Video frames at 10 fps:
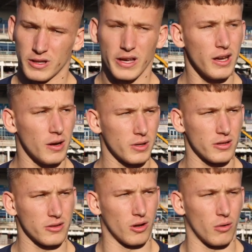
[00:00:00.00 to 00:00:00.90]
Yeah, I
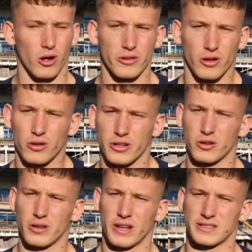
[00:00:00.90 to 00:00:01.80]
mean, you know, all the
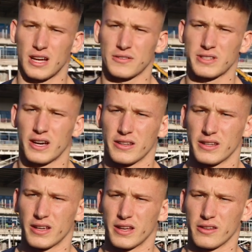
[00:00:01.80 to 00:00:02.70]
young lads that I've signed
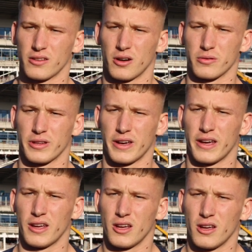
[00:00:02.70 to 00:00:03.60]
here, you know,
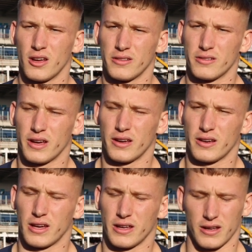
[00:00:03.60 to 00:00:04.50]

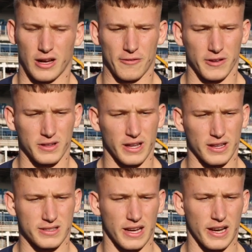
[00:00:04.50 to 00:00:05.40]
I think
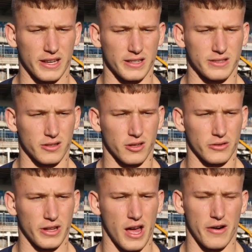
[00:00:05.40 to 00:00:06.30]
their targets and, you
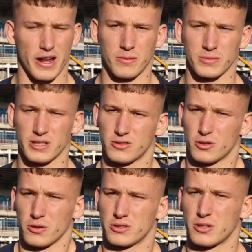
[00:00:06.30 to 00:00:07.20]
know, their aims is
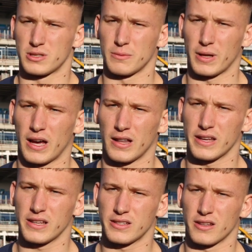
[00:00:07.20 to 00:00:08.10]
to at
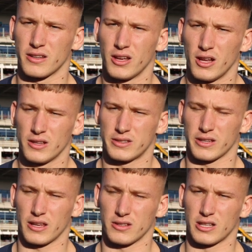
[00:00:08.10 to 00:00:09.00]
Leeds, and
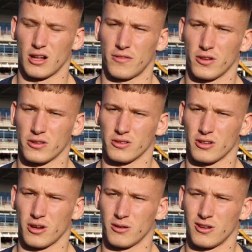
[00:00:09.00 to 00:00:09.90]
to get yourself on,
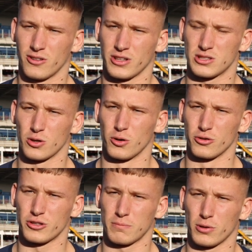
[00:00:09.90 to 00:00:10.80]
you know, on the
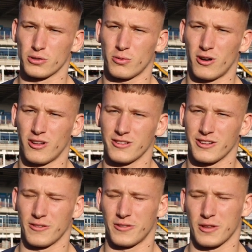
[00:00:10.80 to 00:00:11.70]
200 plus wall,
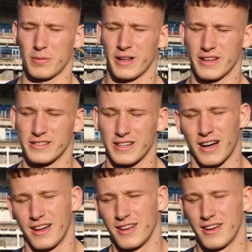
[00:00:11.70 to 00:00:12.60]
you know, for the players
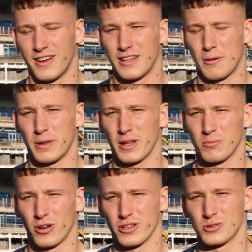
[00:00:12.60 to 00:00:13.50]
that
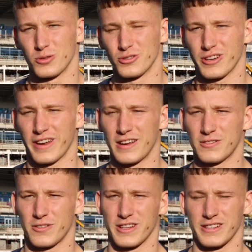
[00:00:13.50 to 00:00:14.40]
played more than 200
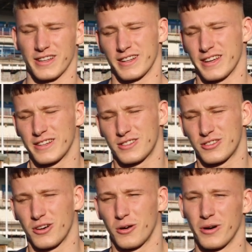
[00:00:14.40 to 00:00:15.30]
games for Leeds at least.
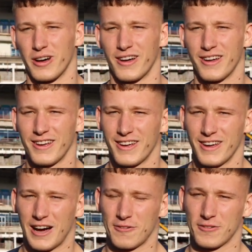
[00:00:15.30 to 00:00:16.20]
So
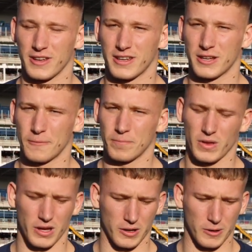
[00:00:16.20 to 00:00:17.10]
I think,
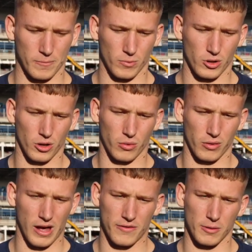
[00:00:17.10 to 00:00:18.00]
you
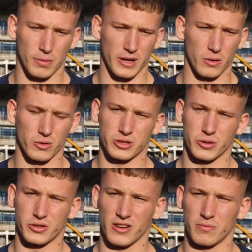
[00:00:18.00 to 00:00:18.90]
know, every player wants
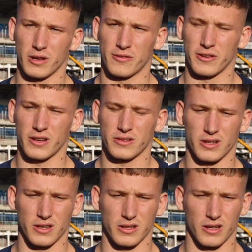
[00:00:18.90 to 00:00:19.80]
to achieve big things,
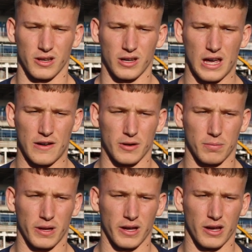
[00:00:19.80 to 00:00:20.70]
and every
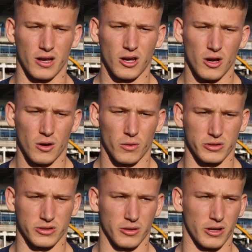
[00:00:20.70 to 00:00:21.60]
player
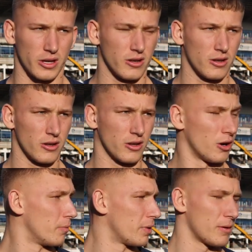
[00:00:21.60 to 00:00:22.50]
wants to, you
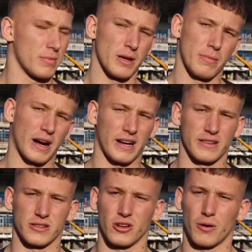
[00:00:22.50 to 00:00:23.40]
know, be back
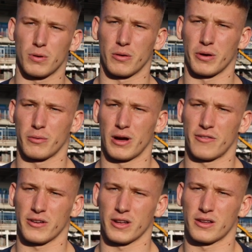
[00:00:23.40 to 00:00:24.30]
at the top where
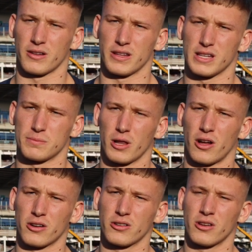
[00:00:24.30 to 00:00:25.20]
I think Leeds
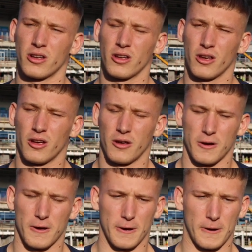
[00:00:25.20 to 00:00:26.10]
belong.
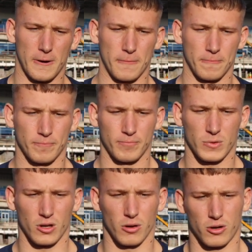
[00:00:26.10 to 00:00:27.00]

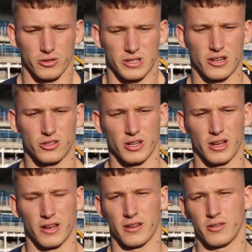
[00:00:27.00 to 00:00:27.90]
You know, because last
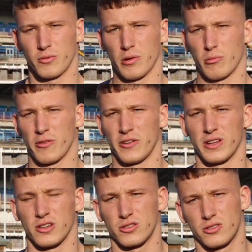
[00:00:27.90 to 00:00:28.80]
year we
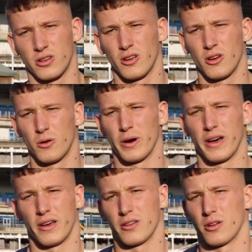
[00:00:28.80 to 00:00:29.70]
finished
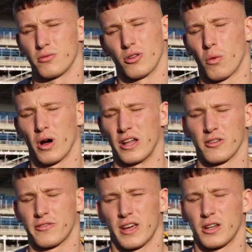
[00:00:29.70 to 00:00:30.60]
where, you know, no, I
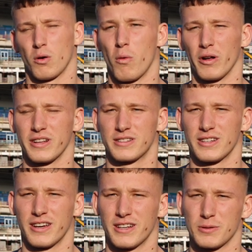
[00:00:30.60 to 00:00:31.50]
don't think anyone wanted
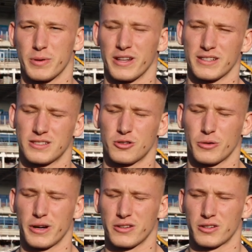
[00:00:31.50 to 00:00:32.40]
to be in that
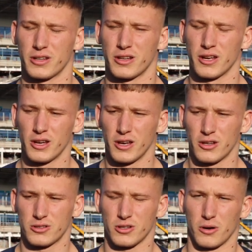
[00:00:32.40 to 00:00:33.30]
situation.
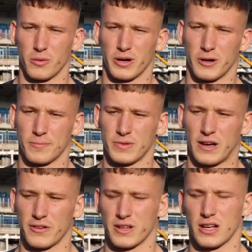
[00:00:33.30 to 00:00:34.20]
So
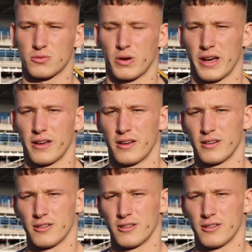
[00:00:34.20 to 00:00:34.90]
I think that's where